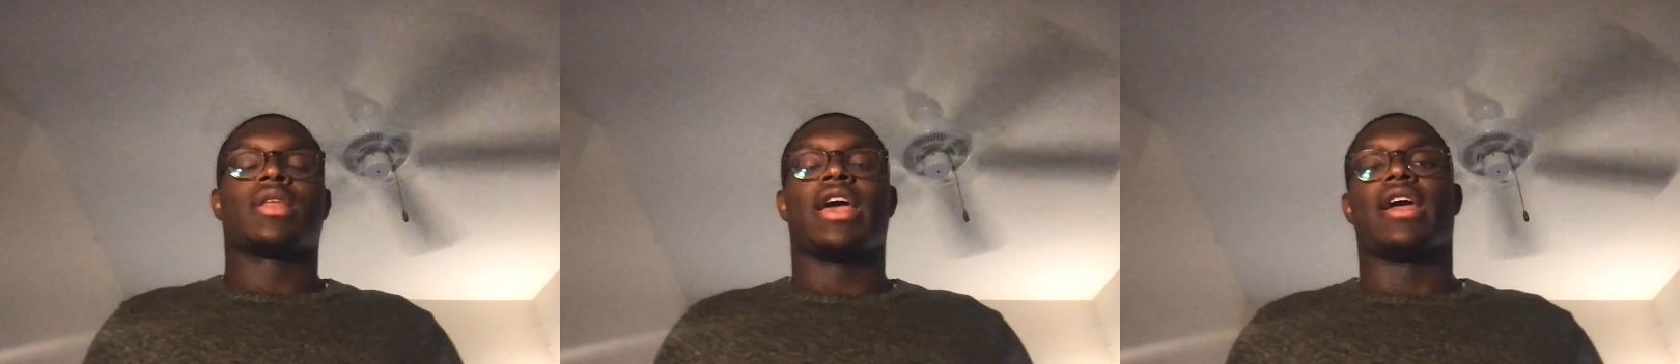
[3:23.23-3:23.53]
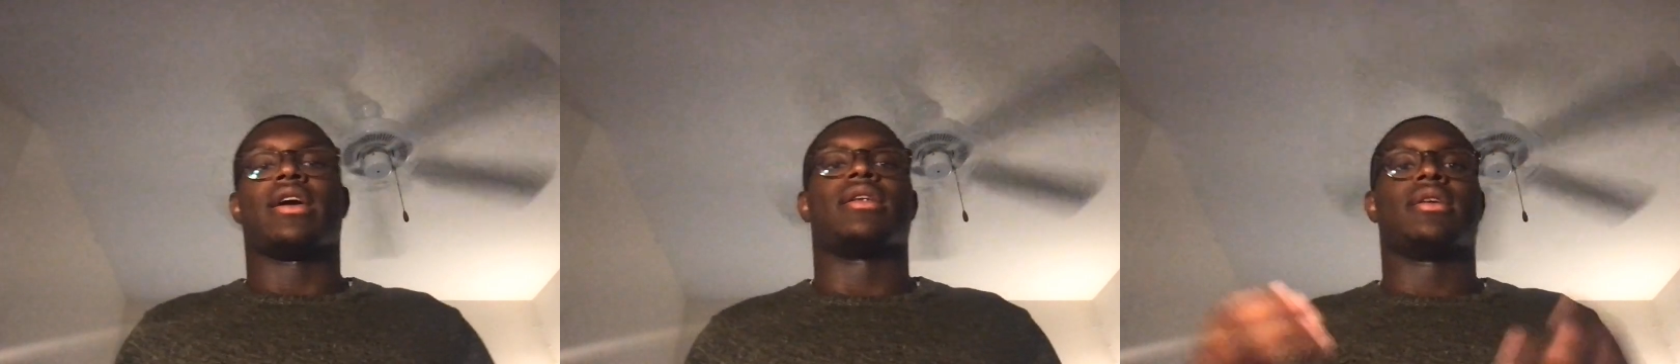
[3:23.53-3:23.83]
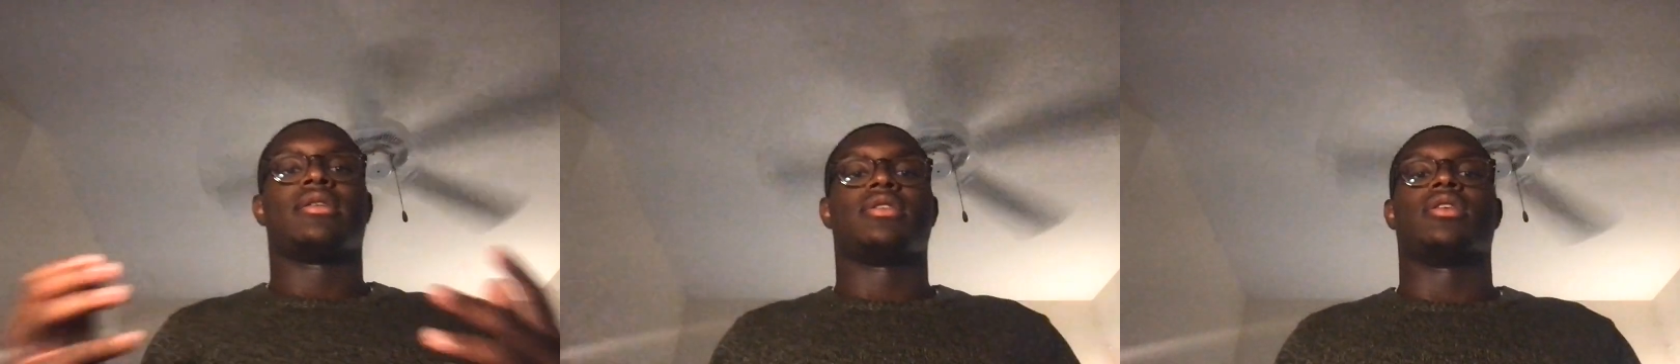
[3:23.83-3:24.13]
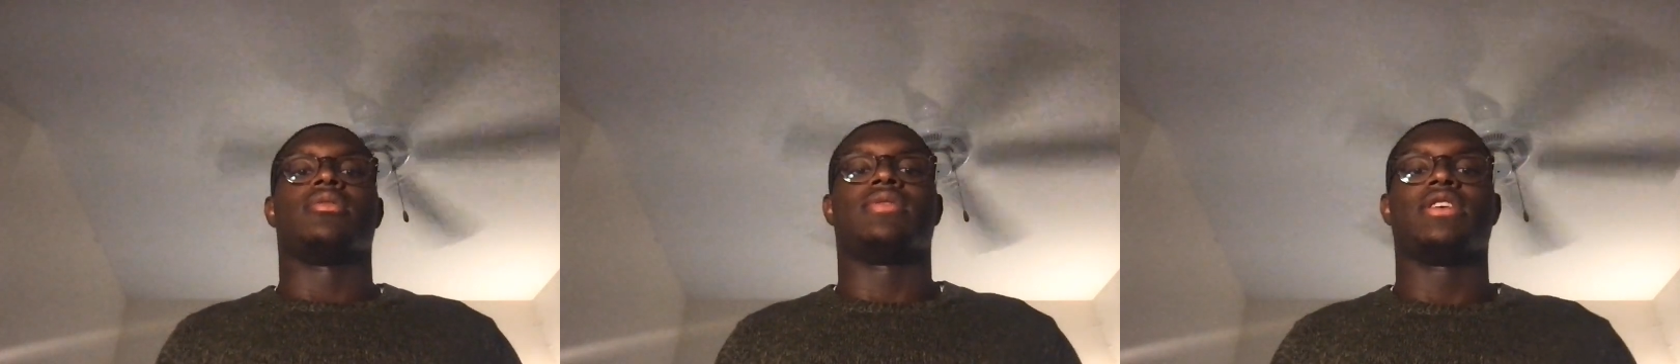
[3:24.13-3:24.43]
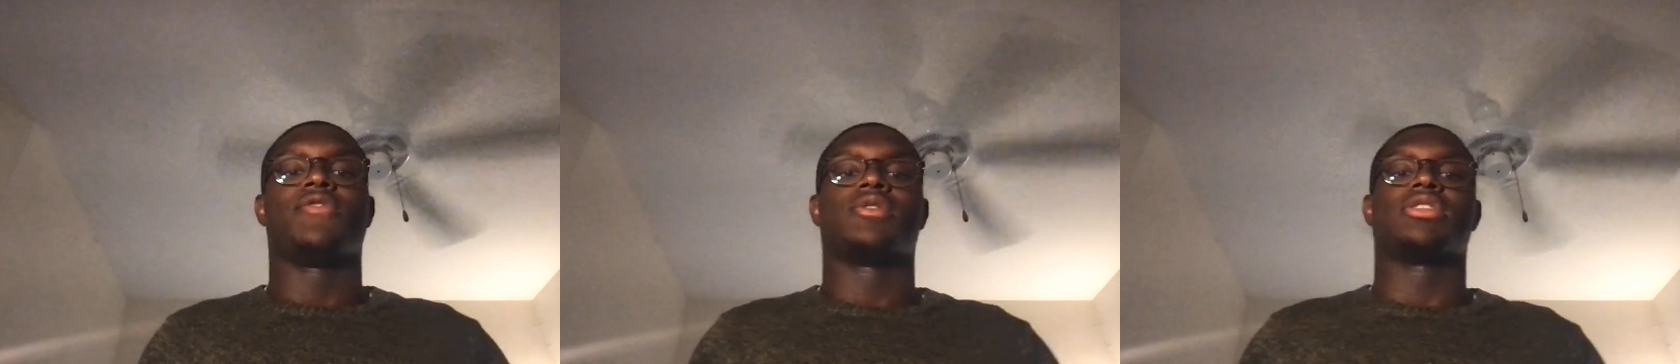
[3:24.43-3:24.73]
And
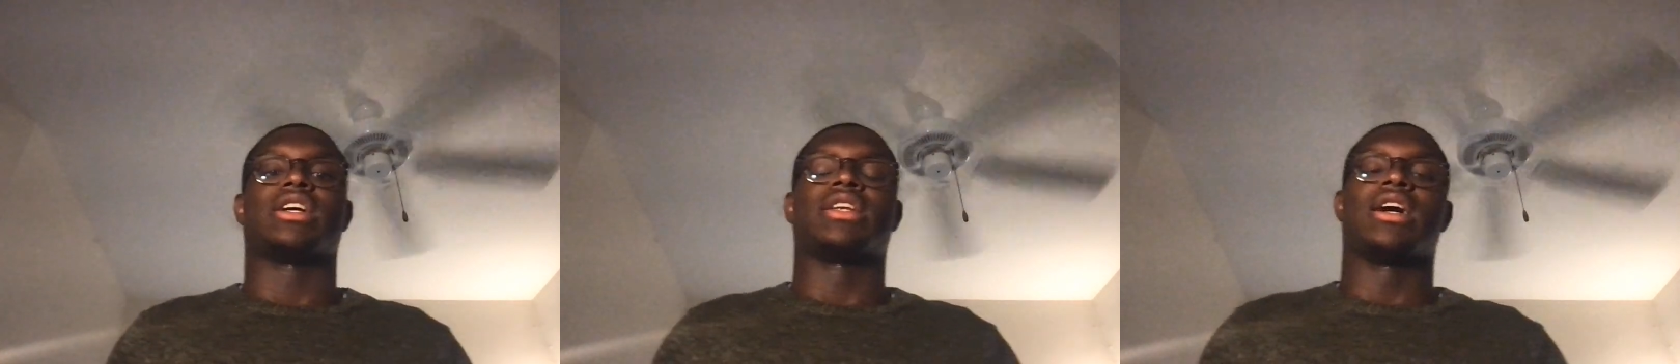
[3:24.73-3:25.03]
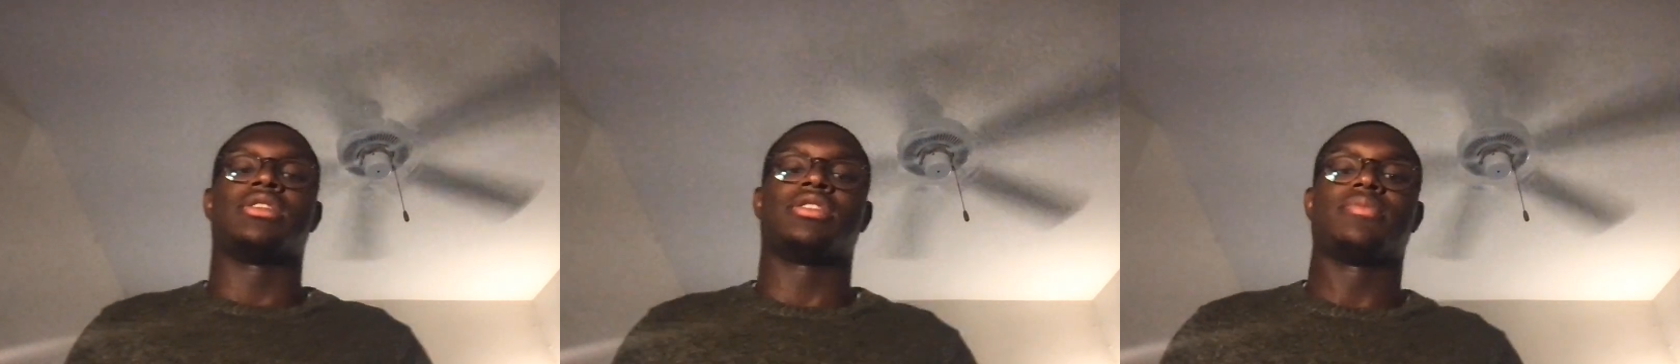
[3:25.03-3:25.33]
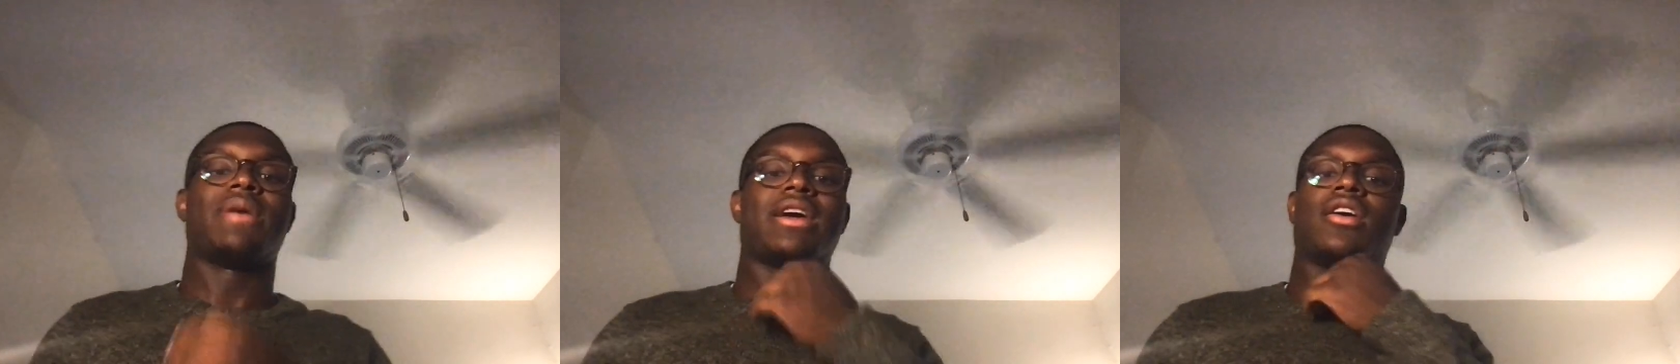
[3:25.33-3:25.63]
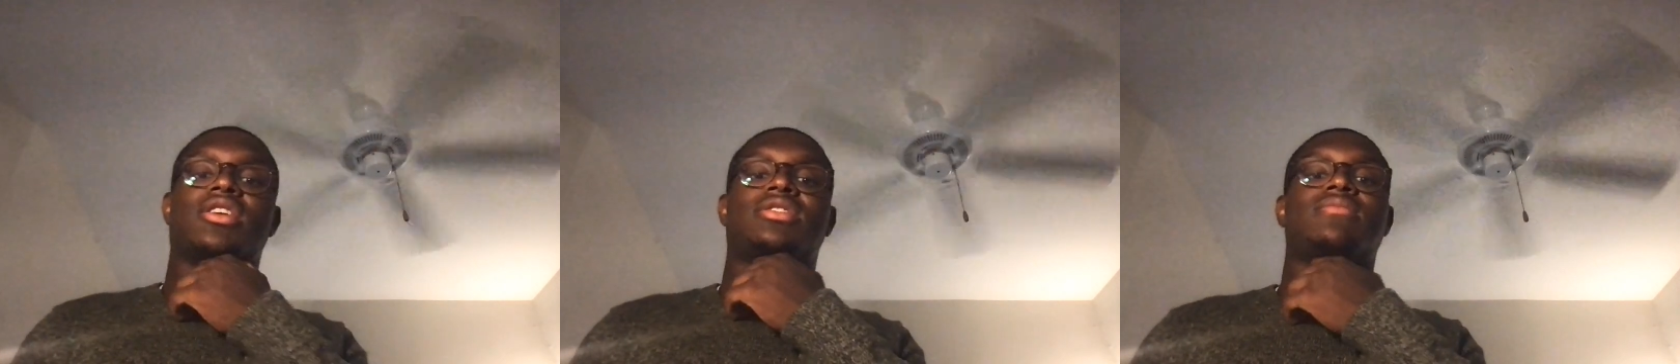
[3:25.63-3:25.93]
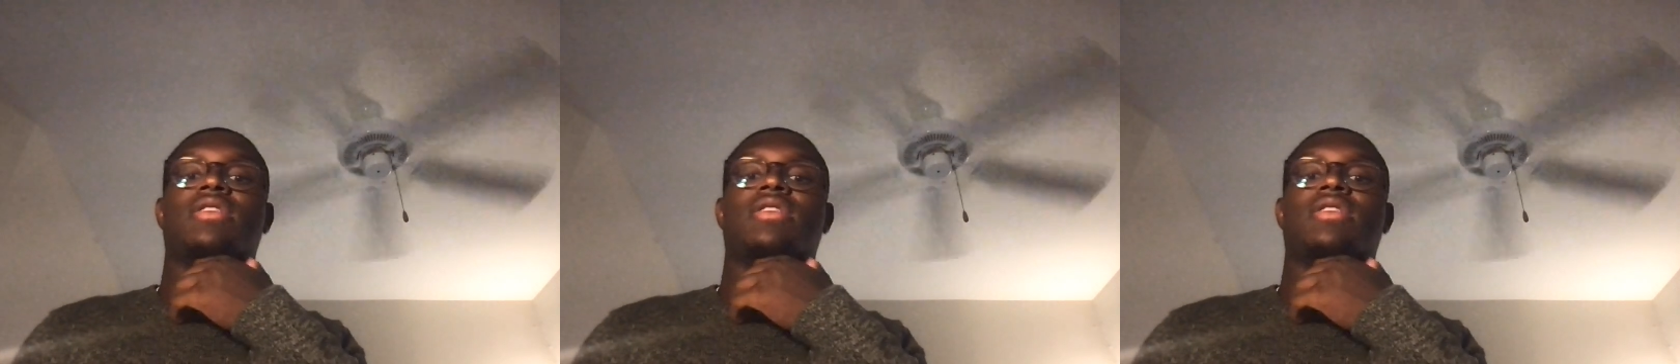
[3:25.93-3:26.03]
these future technologies may cost